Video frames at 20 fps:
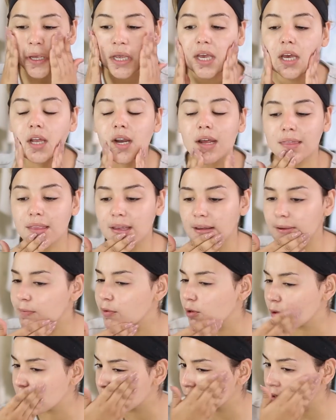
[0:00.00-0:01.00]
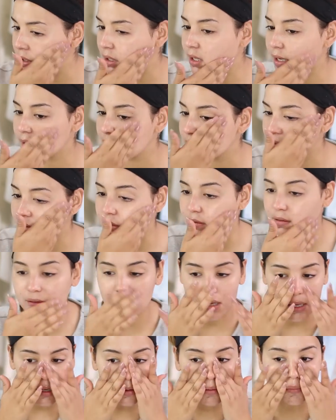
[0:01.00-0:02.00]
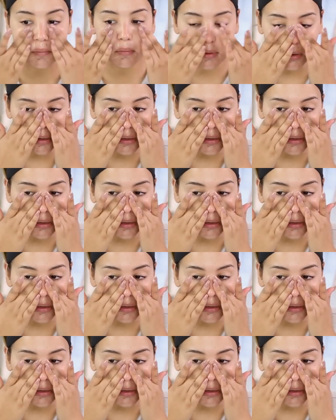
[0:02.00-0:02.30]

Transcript: And I think it feels really nice on the skin.